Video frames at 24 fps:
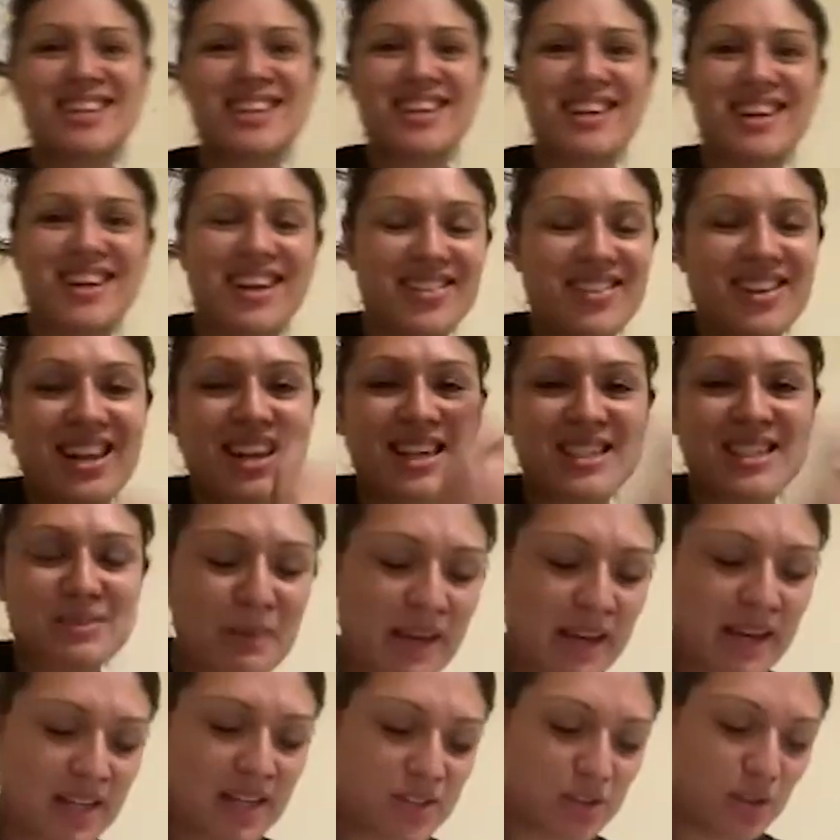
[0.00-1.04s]
on the next
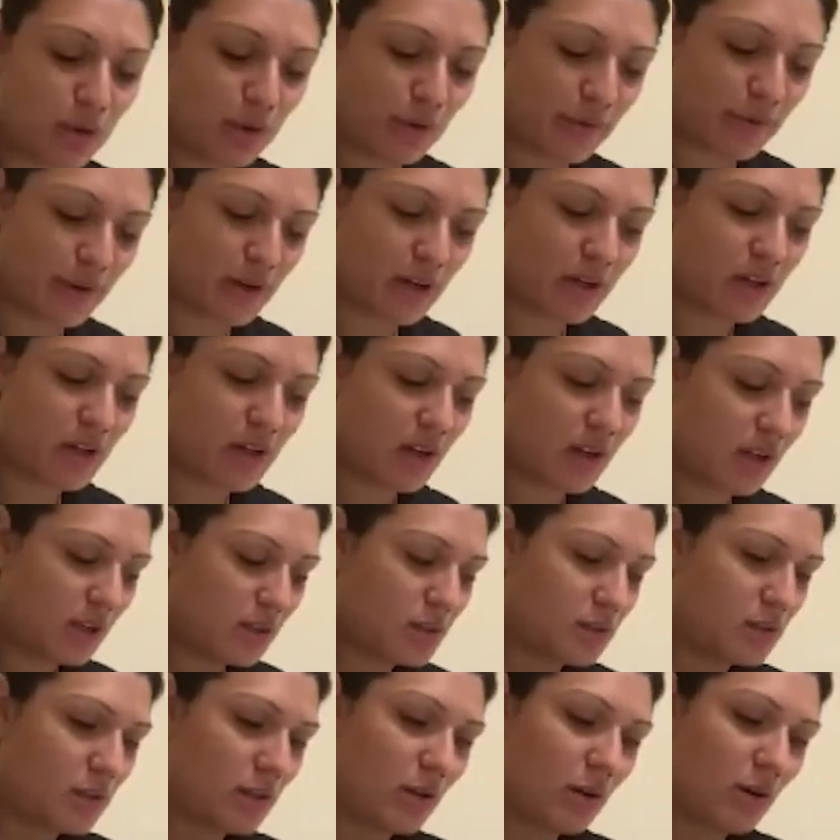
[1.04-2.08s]
page over.
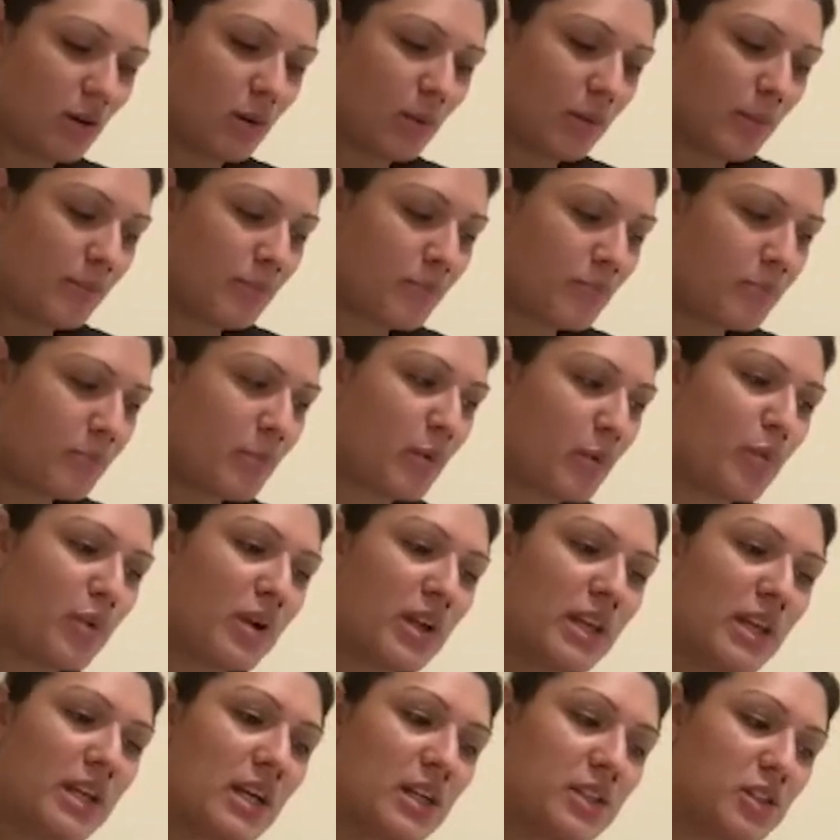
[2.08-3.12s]
So, but
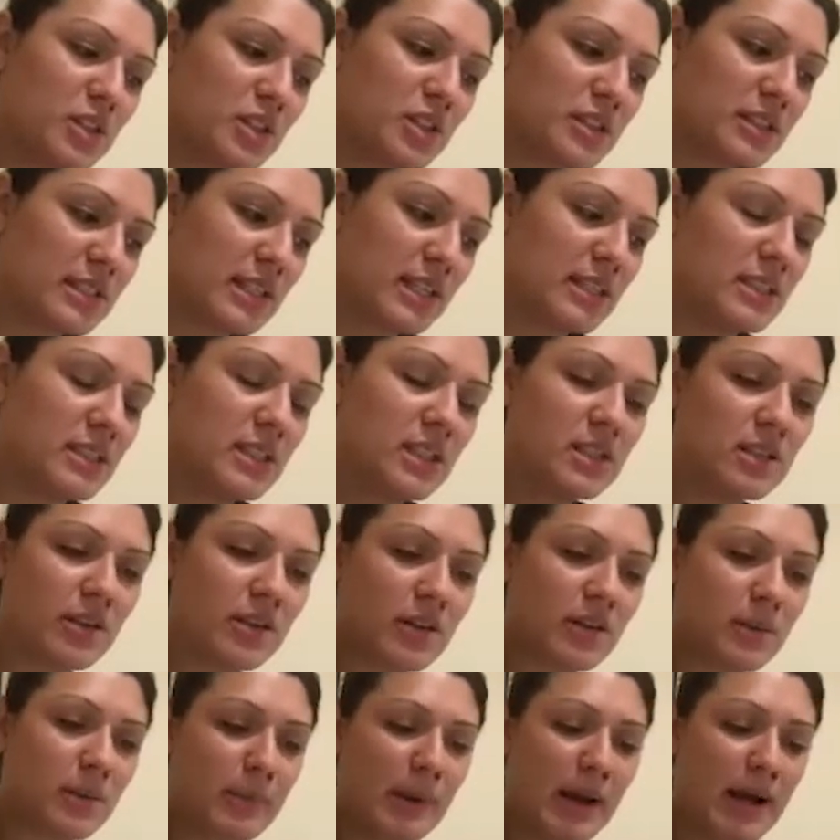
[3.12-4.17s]
really understanding
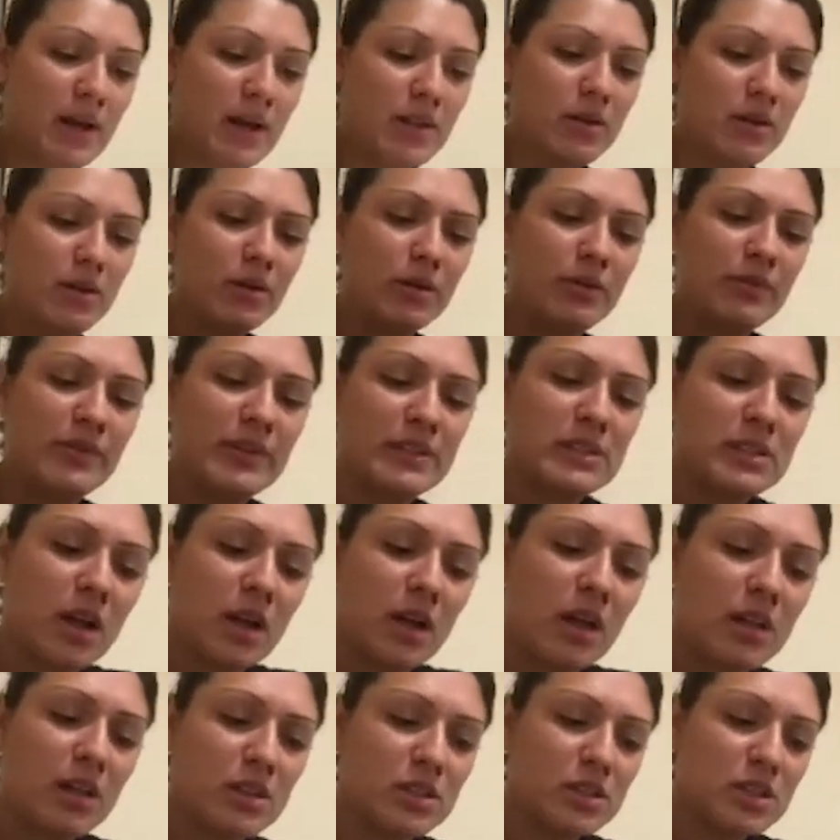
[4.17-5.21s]
the
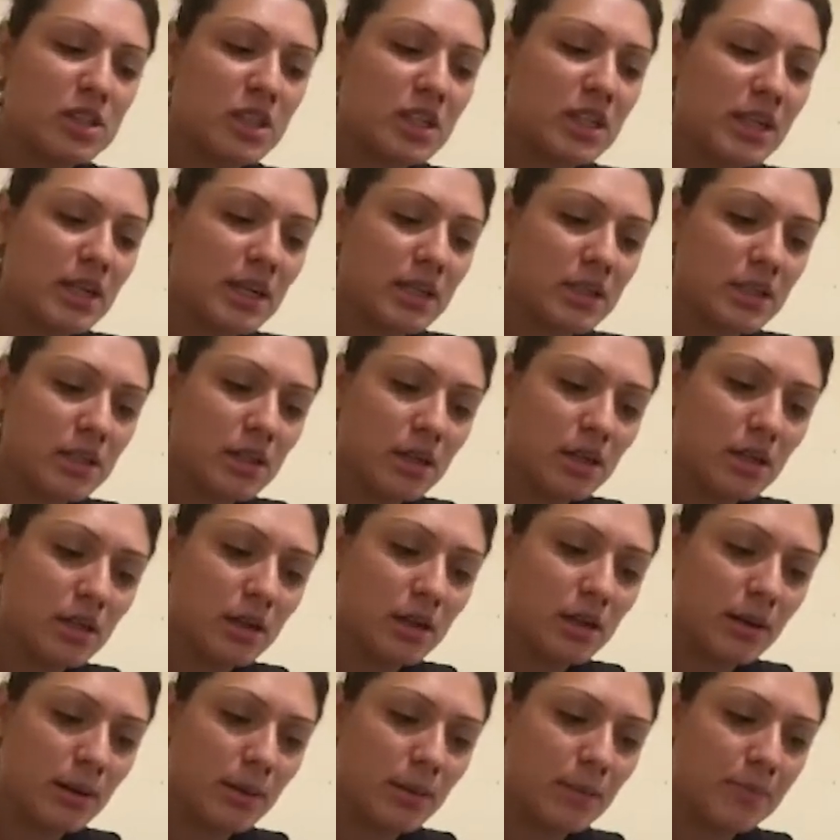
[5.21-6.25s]
pathophysiology and
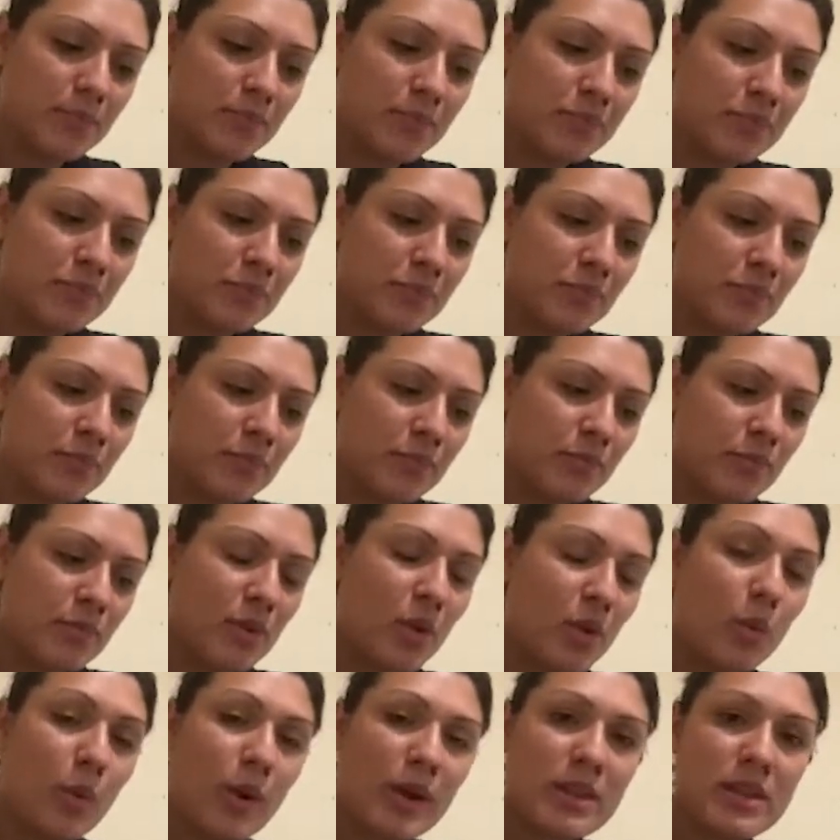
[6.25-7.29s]

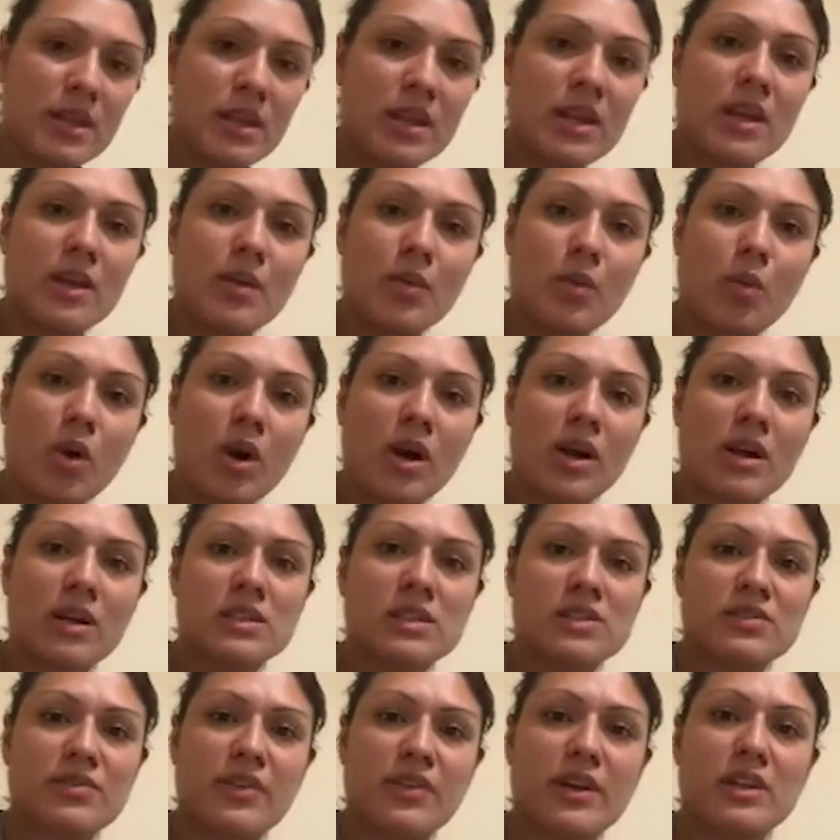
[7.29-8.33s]
the way that it
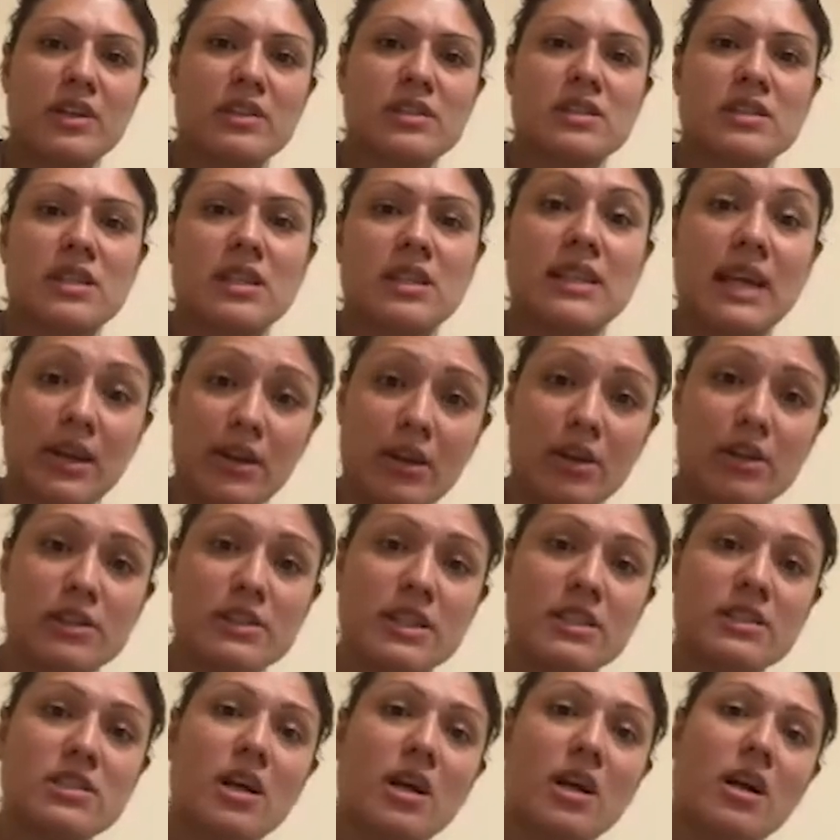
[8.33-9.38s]
works first. And that
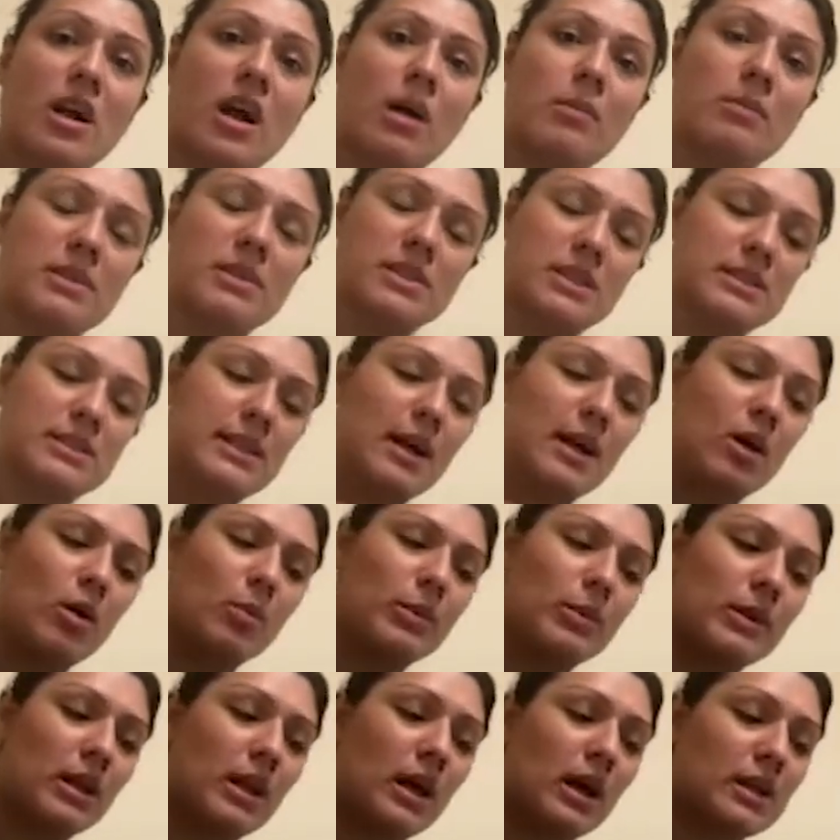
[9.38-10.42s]
nursing.com, it does
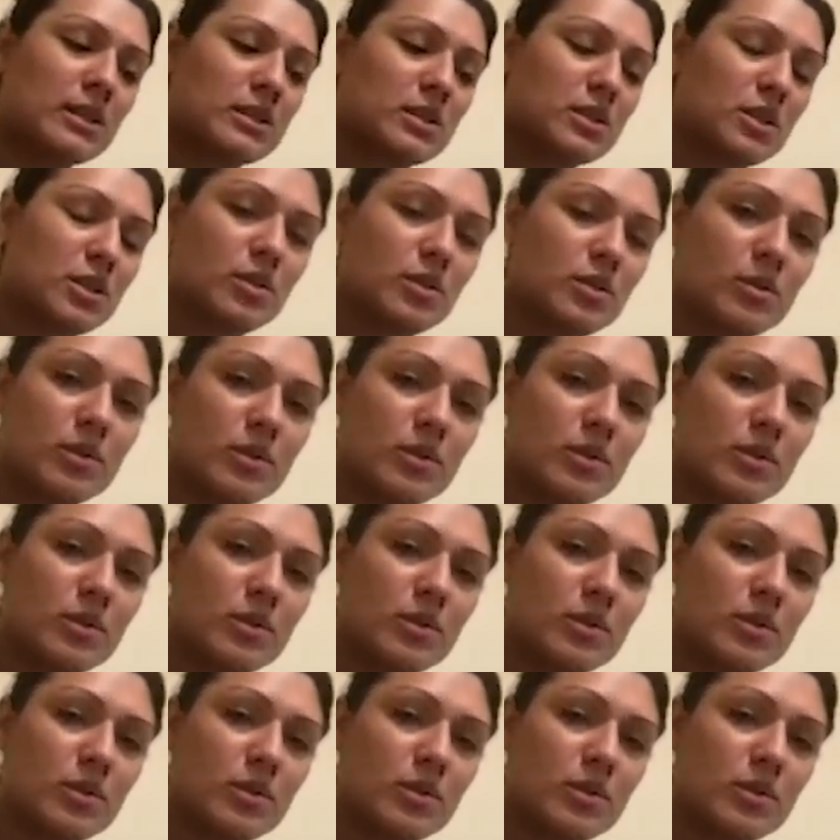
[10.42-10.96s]
help a lot too.